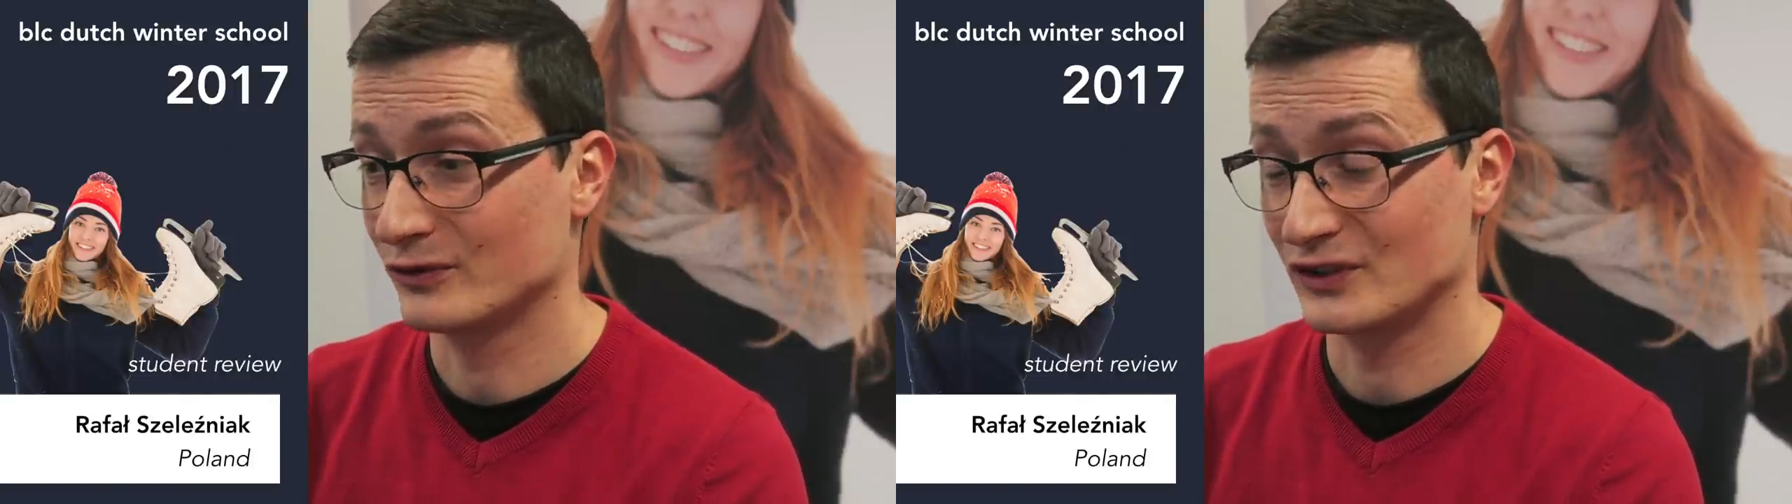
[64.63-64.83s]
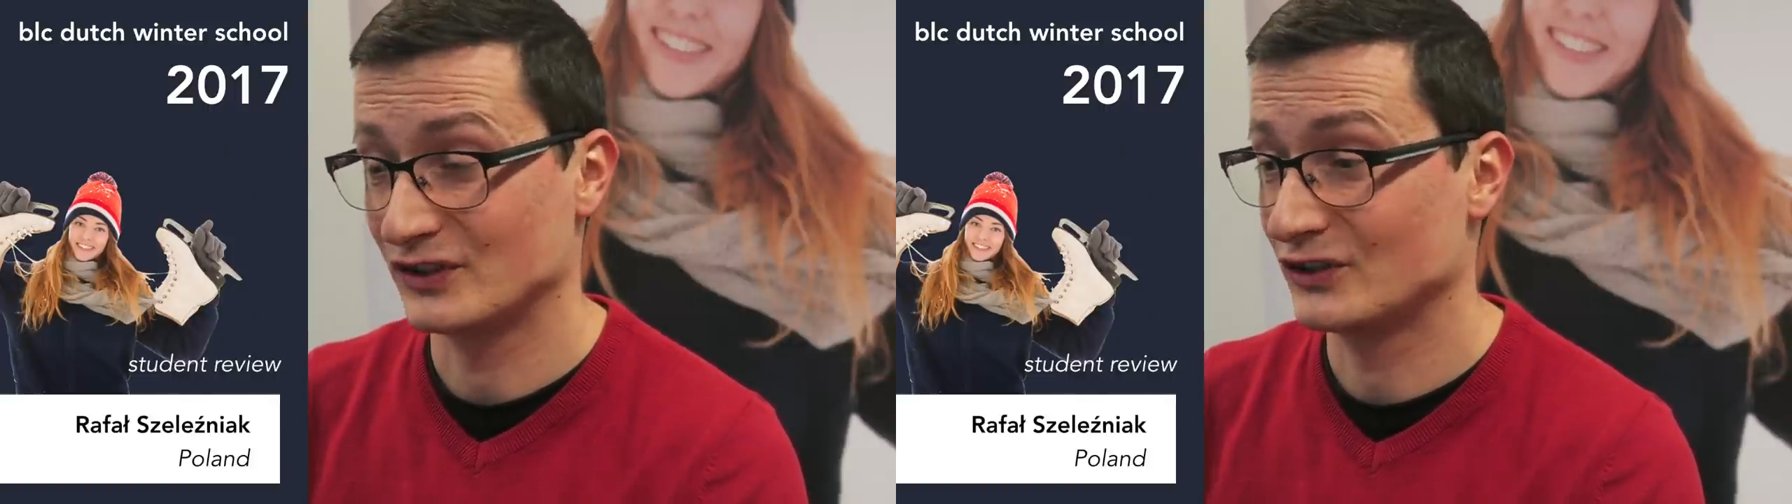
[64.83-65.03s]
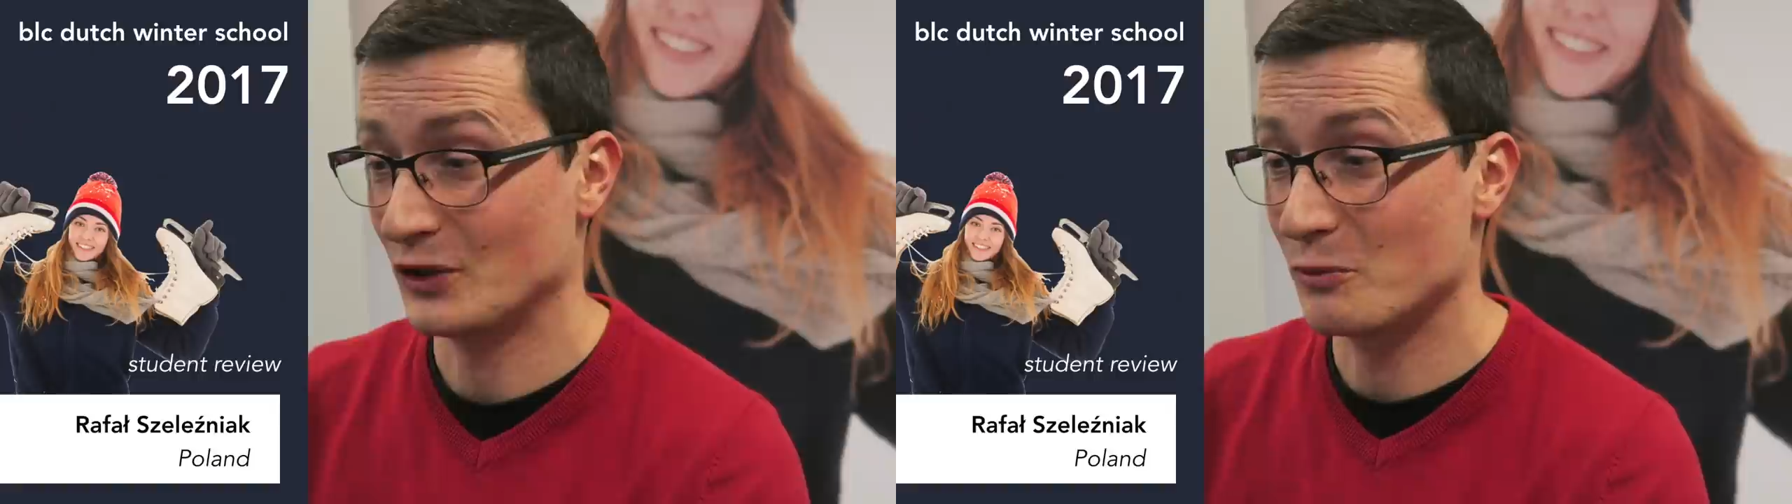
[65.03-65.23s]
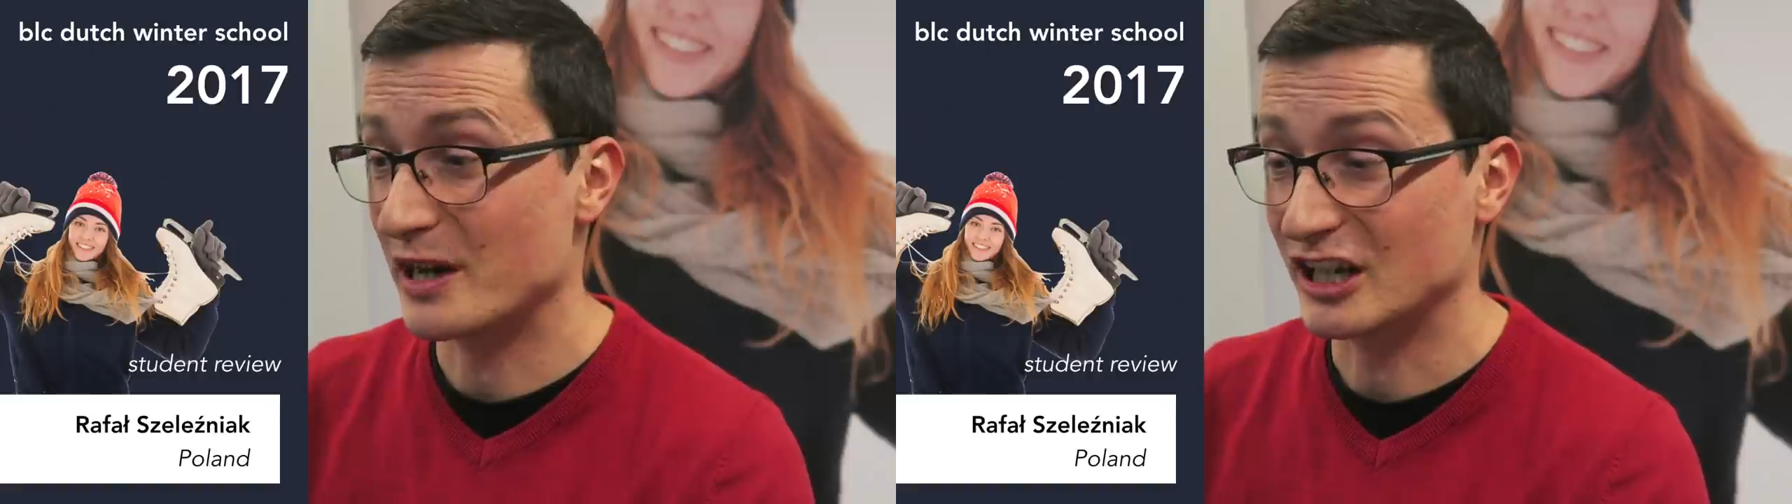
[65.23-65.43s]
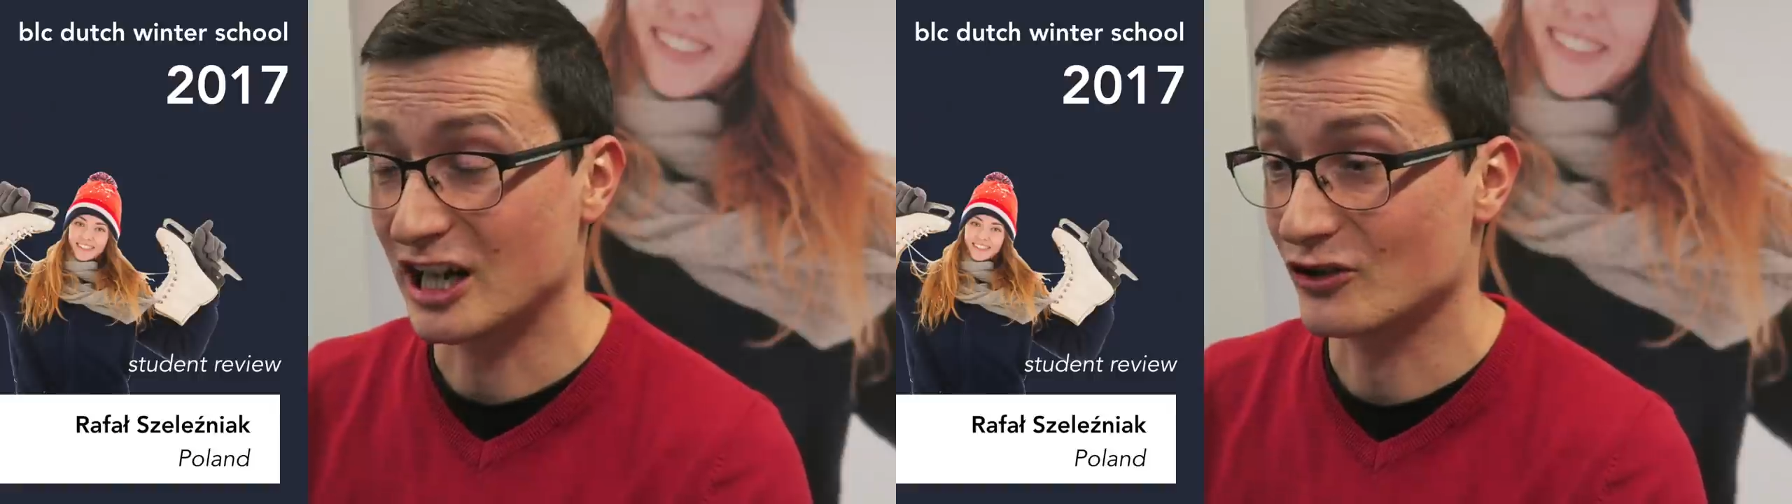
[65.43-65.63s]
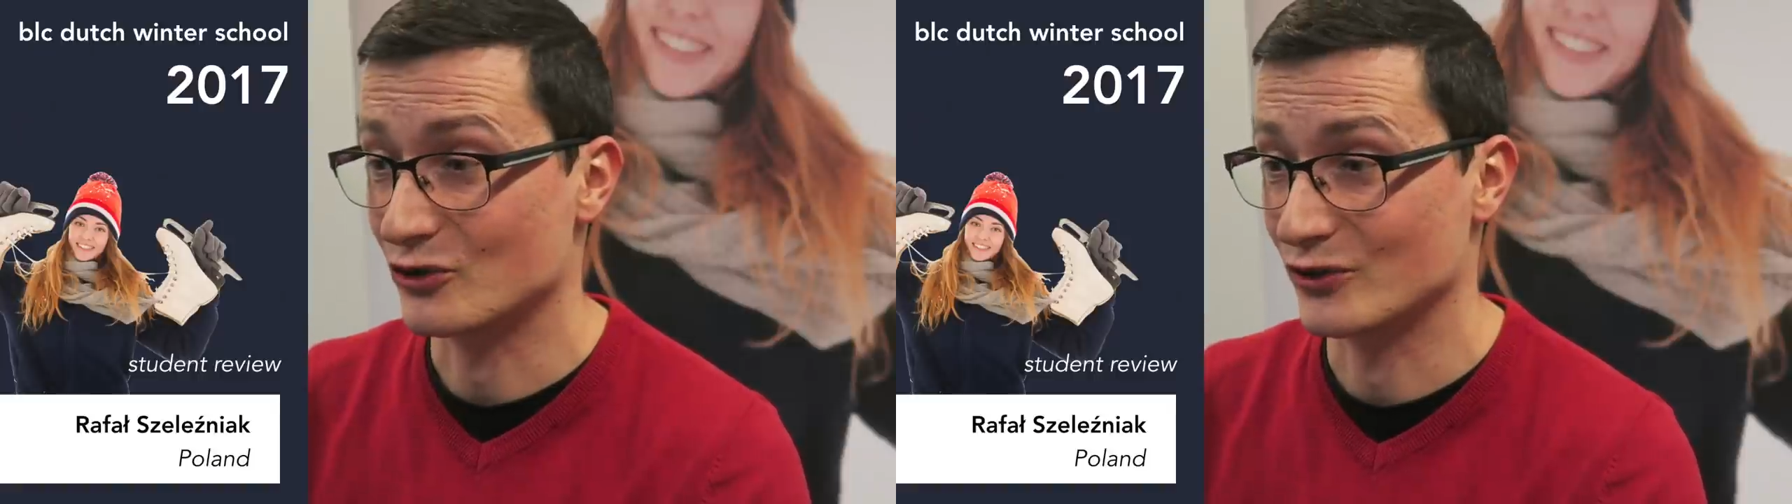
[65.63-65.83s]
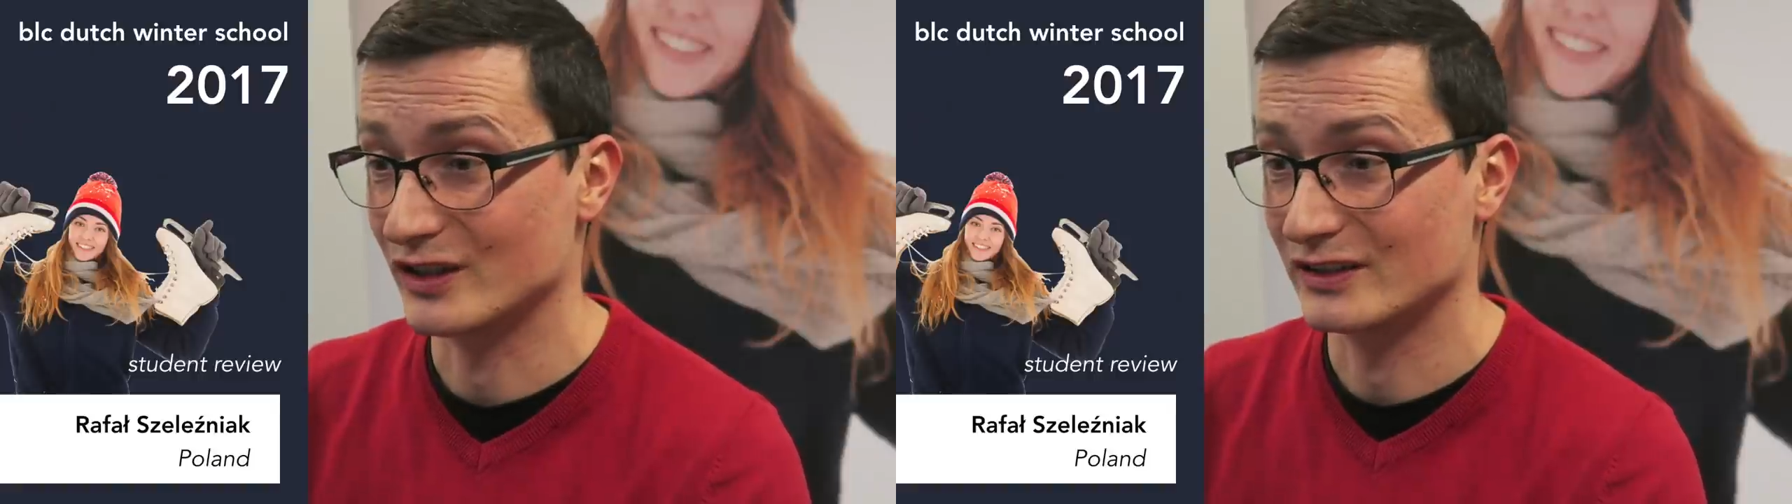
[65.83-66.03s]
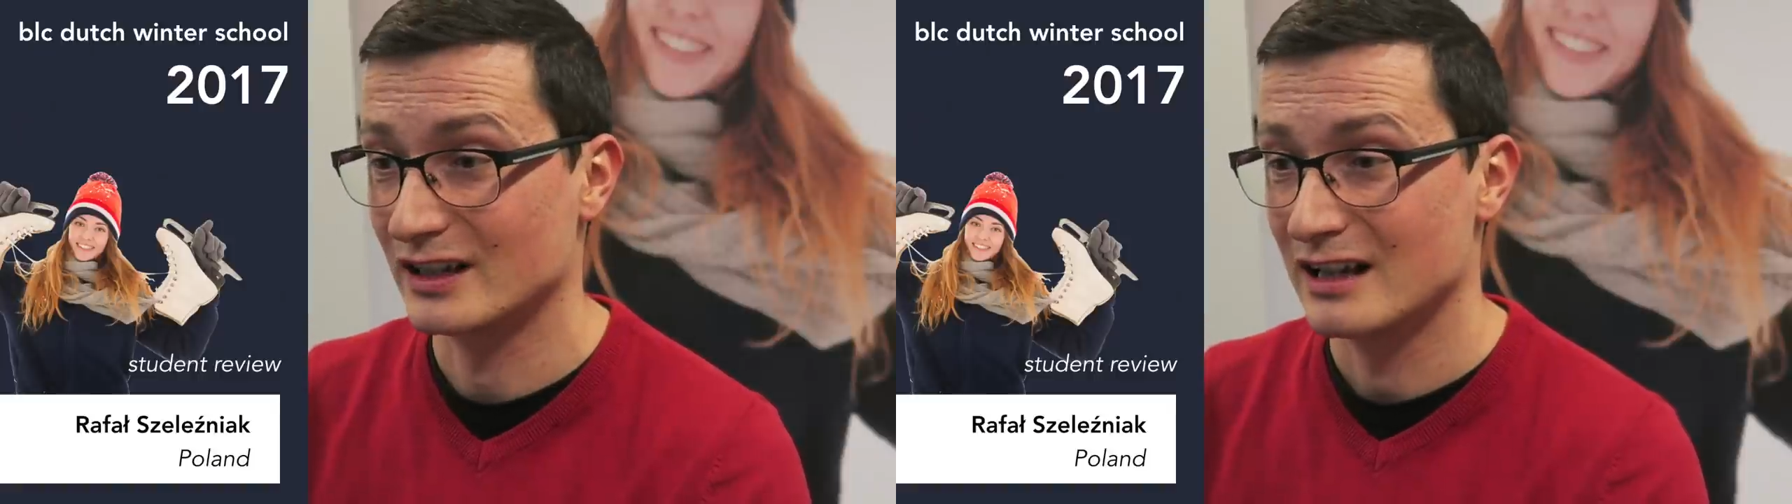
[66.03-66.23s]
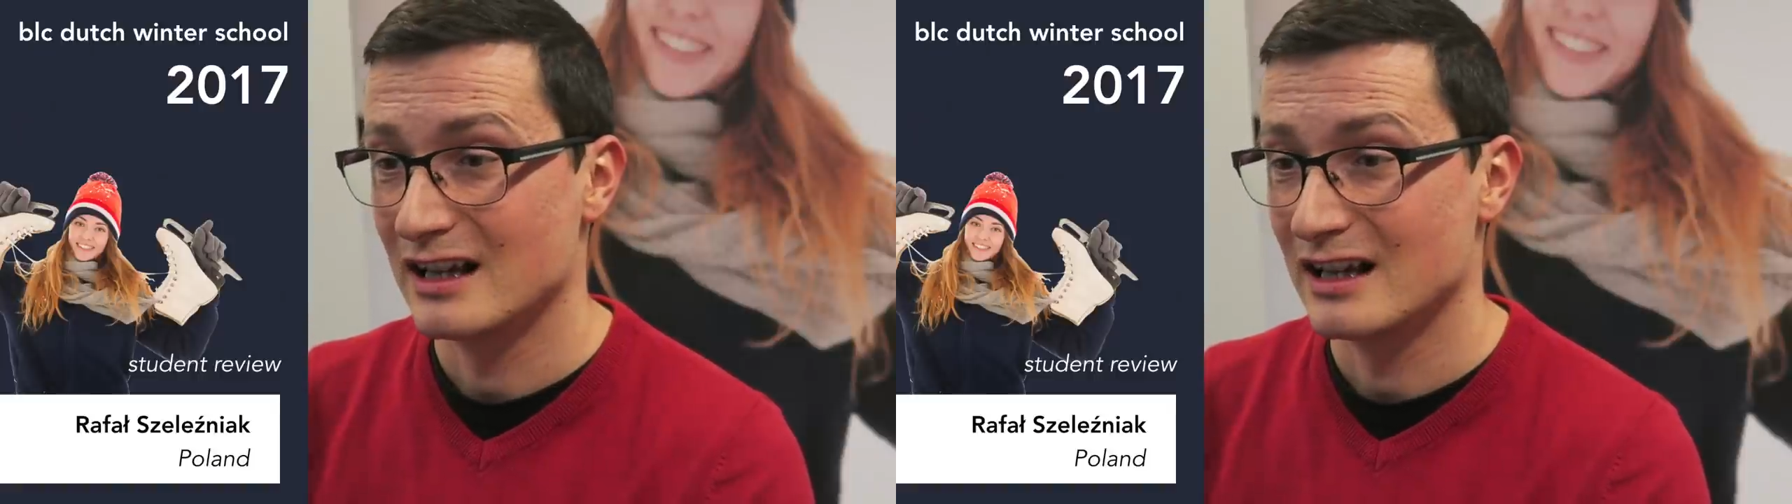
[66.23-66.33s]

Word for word: so many countries.